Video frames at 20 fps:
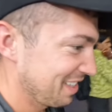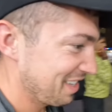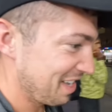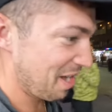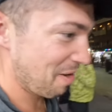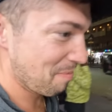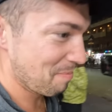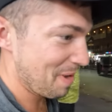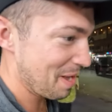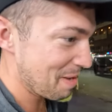
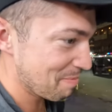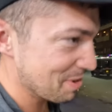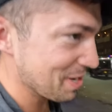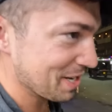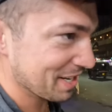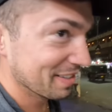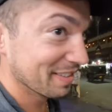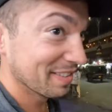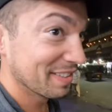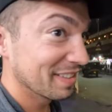Yeah,
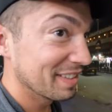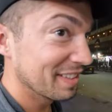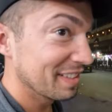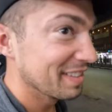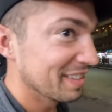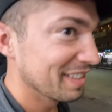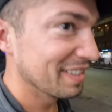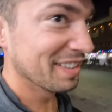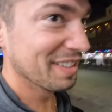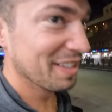maybe.
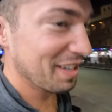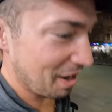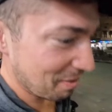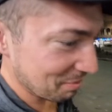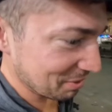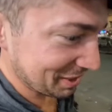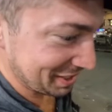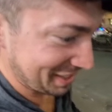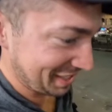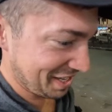
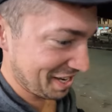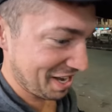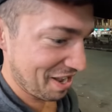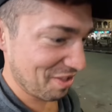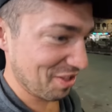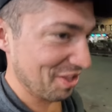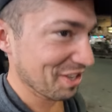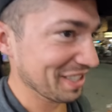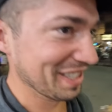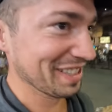I'm just seeing
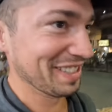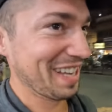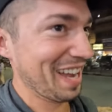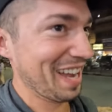how long this